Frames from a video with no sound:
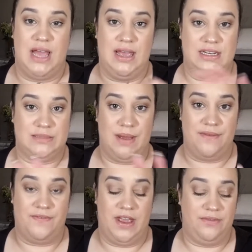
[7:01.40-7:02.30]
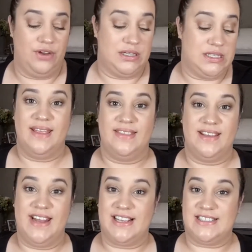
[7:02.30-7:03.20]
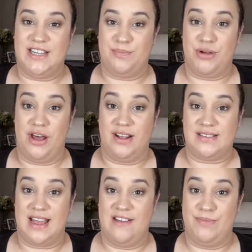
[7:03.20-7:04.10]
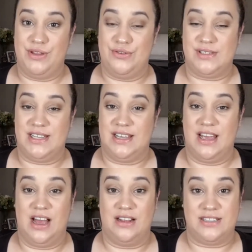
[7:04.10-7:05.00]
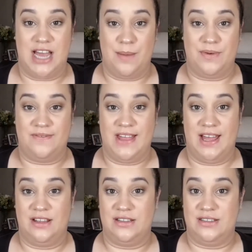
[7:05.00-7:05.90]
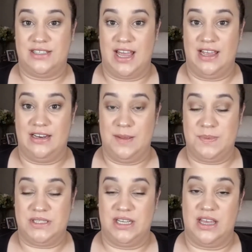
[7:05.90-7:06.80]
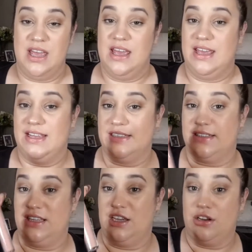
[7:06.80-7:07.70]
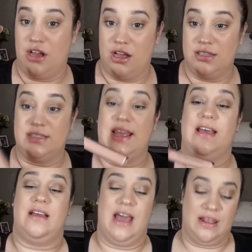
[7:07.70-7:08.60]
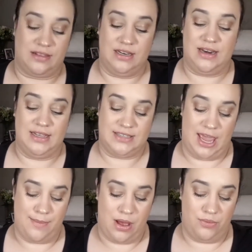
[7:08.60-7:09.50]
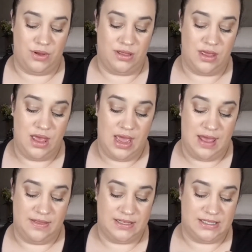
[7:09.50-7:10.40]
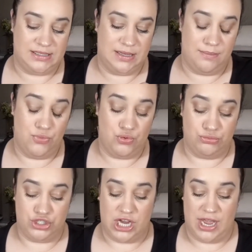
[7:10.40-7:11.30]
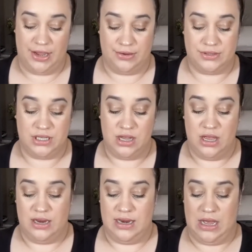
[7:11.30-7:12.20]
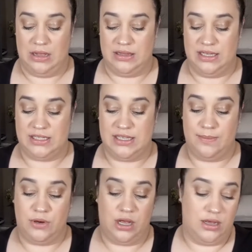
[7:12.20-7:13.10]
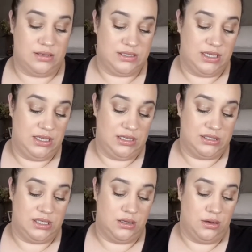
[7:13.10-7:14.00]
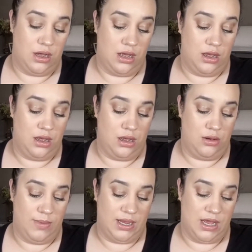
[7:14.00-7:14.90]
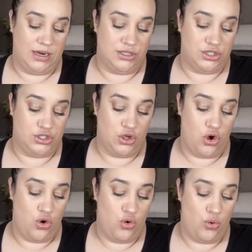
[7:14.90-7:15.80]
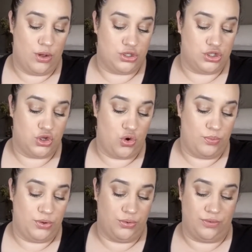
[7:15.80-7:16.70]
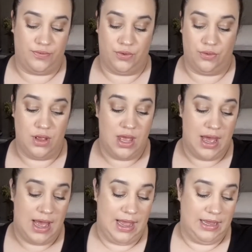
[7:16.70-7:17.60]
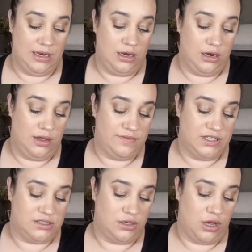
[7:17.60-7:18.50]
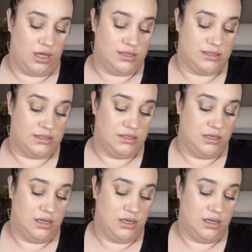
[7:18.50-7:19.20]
Satin is my favorite. The next lip product I have been using on top of that satin lipstick is the gloss that Kathleen Lights came out with, and this is in Moonchild. Now, this lip gloss is, oh my god, it's so beautiful. I love this gloss.